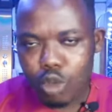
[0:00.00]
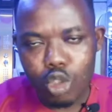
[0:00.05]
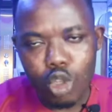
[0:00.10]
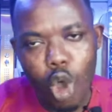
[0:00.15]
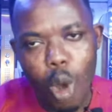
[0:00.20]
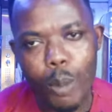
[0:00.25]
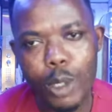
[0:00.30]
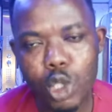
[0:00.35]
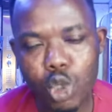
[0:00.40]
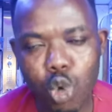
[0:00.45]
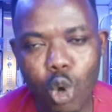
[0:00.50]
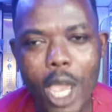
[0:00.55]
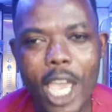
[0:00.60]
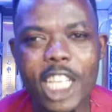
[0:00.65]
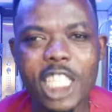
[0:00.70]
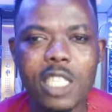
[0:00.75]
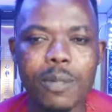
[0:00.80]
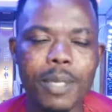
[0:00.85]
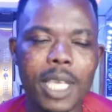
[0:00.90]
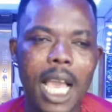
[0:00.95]
omu so
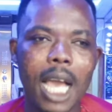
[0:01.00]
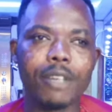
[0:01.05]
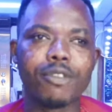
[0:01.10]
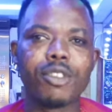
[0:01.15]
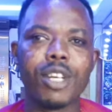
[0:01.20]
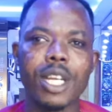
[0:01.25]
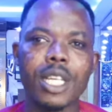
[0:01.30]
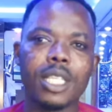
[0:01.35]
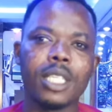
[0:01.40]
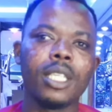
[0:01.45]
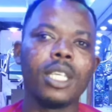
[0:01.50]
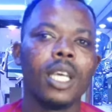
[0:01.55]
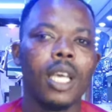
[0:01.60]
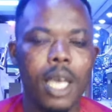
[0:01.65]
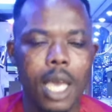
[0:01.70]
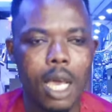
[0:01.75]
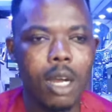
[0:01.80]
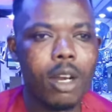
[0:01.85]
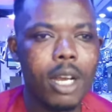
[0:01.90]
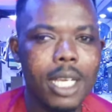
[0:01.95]
atimi at training
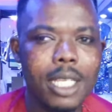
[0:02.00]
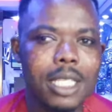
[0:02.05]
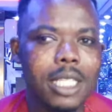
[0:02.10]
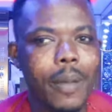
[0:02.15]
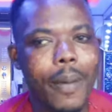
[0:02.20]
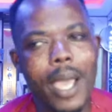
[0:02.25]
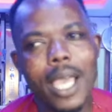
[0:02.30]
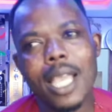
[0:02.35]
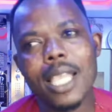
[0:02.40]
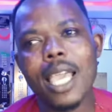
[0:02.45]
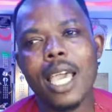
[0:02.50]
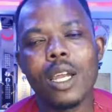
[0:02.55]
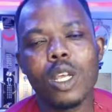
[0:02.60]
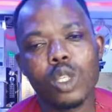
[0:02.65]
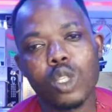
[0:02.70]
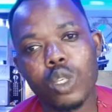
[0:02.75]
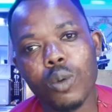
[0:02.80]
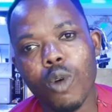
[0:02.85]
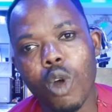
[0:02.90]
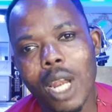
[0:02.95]
eno ne nsama yenye ade
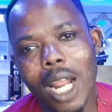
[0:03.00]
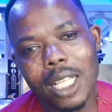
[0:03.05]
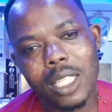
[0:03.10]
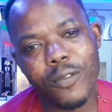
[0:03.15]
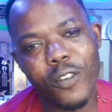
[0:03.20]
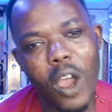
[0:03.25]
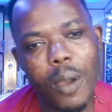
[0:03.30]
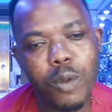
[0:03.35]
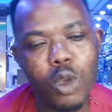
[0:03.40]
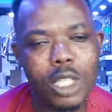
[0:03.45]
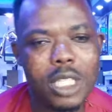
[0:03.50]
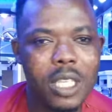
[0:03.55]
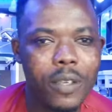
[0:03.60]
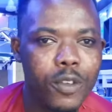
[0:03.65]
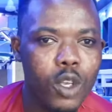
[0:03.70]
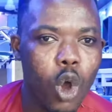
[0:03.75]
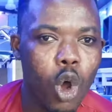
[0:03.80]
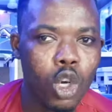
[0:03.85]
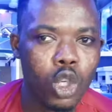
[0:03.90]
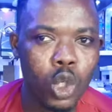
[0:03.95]
so on at Fabio
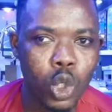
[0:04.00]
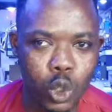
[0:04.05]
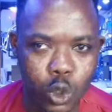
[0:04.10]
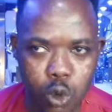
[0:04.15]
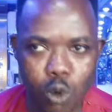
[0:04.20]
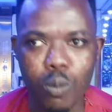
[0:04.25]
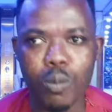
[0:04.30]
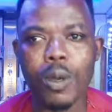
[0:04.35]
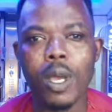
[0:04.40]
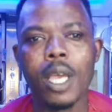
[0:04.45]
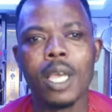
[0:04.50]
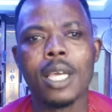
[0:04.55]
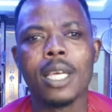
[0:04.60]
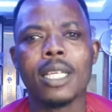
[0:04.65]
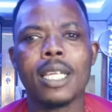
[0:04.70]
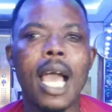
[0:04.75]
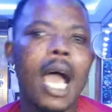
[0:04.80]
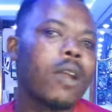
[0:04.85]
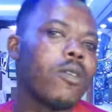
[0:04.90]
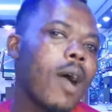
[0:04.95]
TV on YouTube
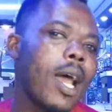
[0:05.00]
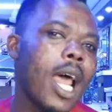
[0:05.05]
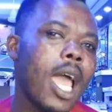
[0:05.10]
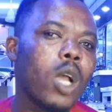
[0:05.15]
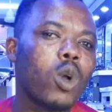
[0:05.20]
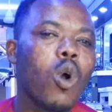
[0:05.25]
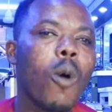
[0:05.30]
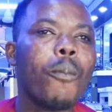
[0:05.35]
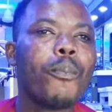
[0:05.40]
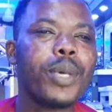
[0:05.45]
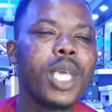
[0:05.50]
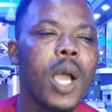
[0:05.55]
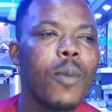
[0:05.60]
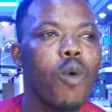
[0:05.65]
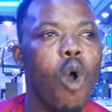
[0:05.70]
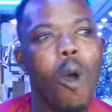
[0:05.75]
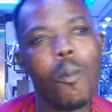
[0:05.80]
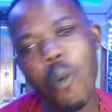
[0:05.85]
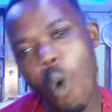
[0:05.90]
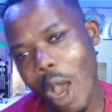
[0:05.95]
na anwa da yekopie
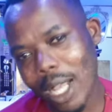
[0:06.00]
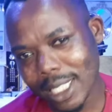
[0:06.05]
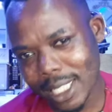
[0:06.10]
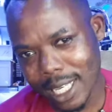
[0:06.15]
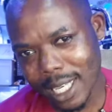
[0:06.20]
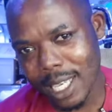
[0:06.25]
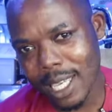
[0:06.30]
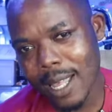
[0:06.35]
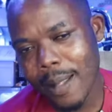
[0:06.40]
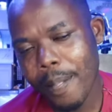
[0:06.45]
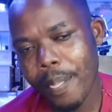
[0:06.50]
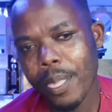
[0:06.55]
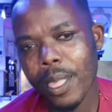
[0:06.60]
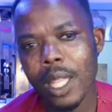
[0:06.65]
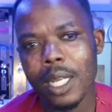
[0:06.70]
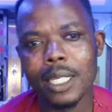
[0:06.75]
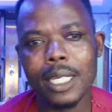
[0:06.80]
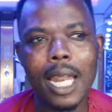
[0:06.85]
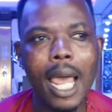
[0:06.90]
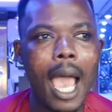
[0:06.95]
mo obo ase
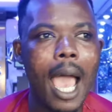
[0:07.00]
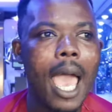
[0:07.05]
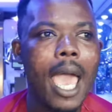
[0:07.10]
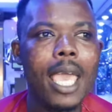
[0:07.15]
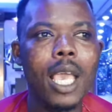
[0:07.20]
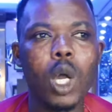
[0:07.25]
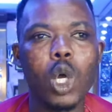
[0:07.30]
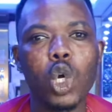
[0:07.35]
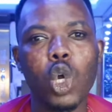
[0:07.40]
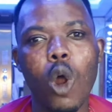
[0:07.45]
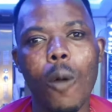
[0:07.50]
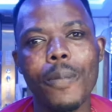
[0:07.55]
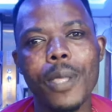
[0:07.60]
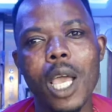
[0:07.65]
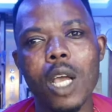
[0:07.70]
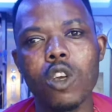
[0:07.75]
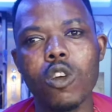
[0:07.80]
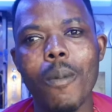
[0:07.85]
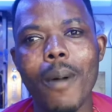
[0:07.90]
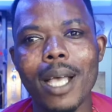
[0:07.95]
na eye crop
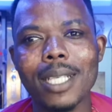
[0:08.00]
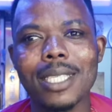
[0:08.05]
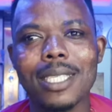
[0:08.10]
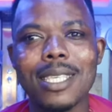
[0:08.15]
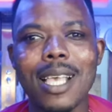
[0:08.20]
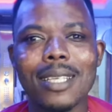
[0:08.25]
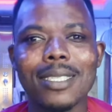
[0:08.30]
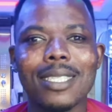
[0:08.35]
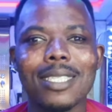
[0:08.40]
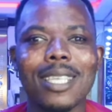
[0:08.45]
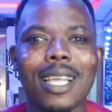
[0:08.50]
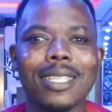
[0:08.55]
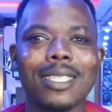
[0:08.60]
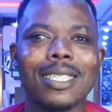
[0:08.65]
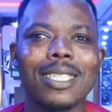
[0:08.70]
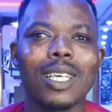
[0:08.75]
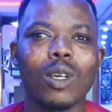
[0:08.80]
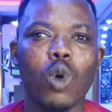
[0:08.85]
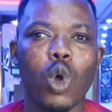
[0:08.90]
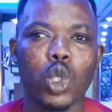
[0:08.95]
ye kumasi
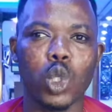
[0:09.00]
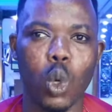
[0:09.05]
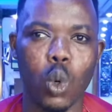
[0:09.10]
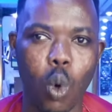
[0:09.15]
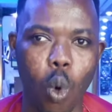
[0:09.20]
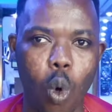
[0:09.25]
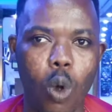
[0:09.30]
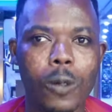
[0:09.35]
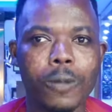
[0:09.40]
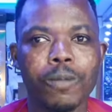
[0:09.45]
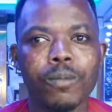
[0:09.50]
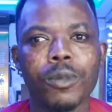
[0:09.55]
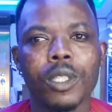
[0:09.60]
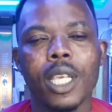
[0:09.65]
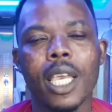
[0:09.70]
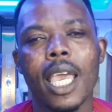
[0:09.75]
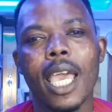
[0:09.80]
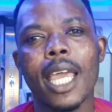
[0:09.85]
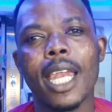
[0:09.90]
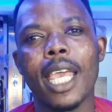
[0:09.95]
asante kotoko
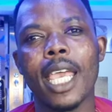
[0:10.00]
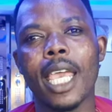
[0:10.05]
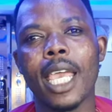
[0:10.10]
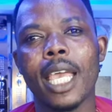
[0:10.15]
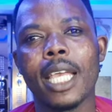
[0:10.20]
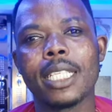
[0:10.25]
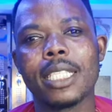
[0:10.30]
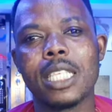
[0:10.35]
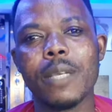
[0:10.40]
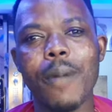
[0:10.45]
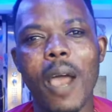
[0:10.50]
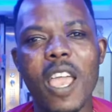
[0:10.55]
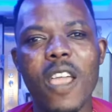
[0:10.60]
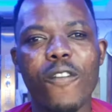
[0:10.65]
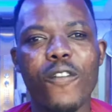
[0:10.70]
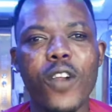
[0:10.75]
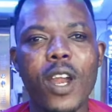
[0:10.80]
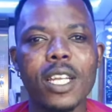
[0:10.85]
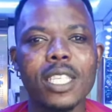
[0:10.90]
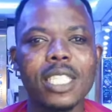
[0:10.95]
and a team of your
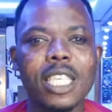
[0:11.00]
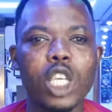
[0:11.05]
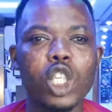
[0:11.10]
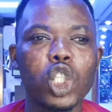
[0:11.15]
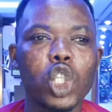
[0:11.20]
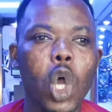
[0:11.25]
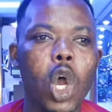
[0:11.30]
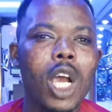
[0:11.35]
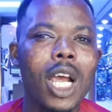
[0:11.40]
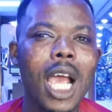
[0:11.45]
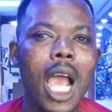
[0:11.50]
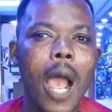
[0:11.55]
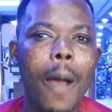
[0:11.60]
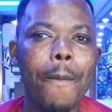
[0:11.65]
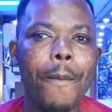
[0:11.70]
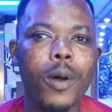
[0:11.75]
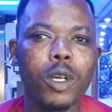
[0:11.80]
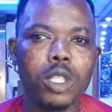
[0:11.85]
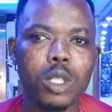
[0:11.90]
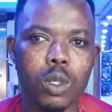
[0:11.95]
friend is a young
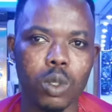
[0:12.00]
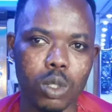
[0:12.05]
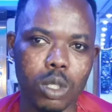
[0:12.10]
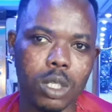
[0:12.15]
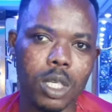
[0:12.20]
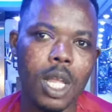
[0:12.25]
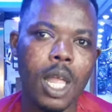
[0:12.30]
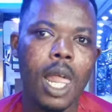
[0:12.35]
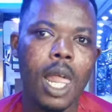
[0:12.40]
apostles